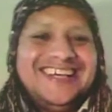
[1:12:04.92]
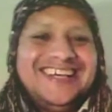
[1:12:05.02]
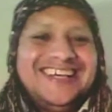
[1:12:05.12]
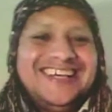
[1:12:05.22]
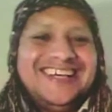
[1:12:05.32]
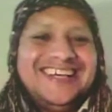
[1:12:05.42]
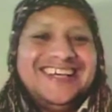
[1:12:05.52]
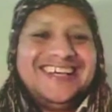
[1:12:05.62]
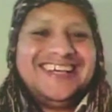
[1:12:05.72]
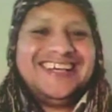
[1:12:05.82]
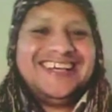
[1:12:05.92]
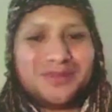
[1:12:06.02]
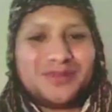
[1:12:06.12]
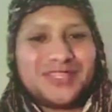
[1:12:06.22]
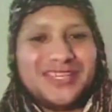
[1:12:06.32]
This guy is
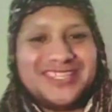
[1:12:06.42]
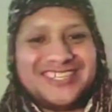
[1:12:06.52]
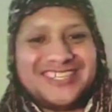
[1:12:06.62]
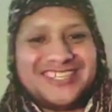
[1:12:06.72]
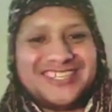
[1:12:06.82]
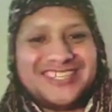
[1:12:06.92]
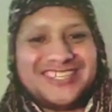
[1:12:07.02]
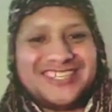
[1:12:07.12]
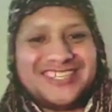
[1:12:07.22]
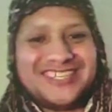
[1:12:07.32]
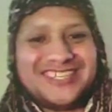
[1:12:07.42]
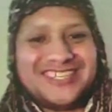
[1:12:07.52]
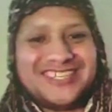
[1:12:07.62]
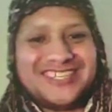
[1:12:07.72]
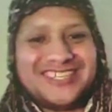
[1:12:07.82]
more dangerous,
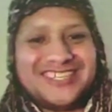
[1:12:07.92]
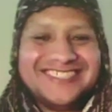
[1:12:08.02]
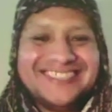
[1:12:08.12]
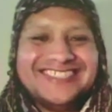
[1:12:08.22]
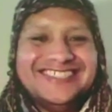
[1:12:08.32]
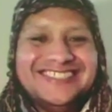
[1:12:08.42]
no?